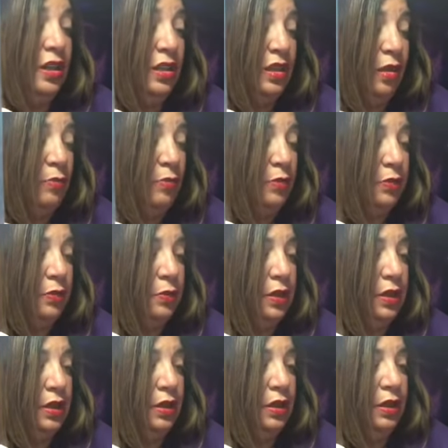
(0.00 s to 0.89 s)
Number
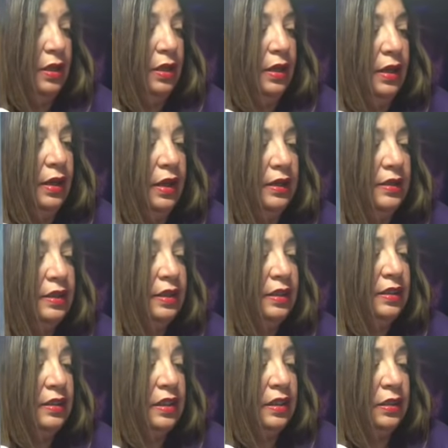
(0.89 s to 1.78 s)
three,
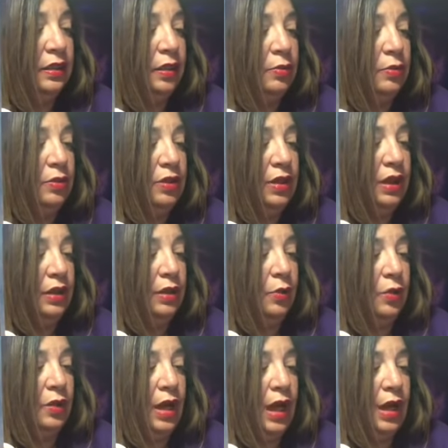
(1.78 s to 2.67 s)
assists in
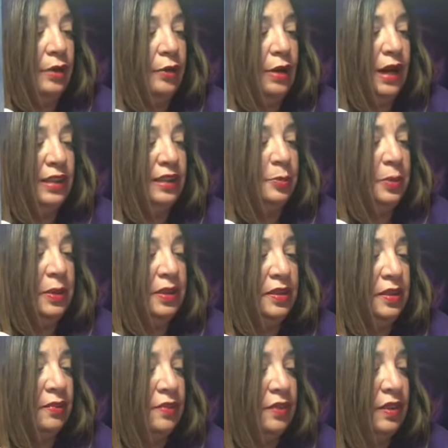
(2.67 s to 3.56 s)
communicating with higher
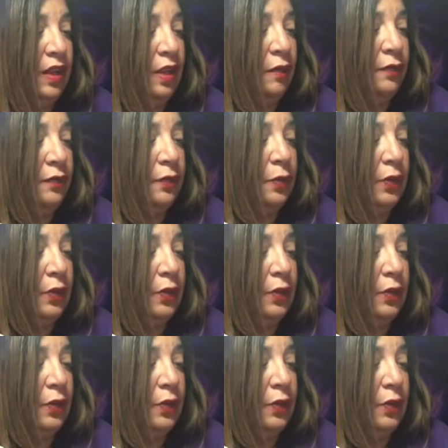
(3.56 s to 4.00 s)
aspects of self,